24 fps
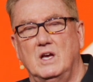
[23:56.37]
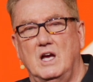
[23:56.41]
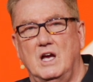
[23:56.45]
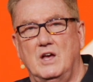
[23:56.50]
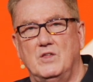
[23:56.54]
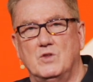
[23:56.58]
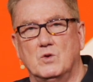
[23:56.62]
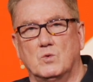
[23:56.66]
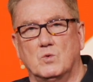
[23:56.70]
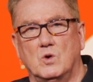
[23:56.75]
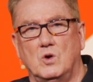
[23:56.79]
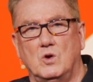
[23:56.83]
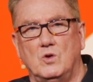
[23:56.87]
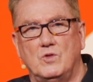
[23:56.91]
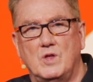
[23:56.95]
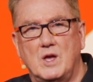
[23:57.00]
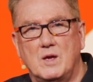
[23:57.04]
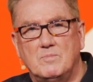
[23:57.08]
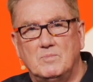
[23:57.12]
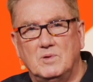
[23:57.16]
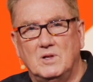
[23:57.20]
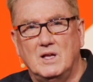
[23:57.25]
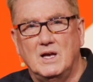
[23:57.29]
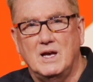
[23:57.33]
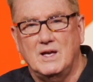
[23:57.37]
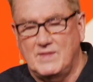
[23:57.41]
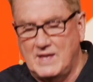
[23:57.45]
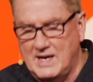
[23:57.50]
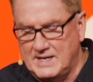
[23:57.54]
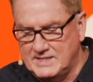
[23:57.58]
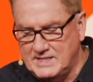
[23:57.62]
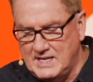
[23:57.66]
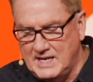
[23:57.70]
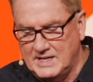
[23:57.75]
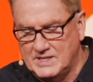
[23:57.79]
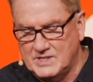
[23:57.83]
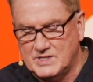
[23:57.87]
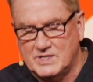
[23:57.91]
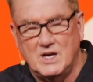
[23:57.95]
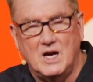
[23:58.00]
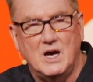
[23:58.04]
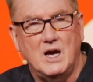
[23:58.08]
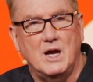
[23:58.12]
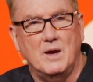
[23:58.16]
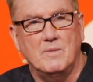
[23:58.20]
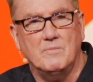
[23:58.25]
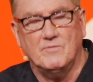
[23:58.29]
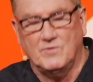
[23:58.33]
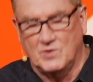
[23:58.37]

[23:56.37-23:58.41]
and the role they play. That takes time.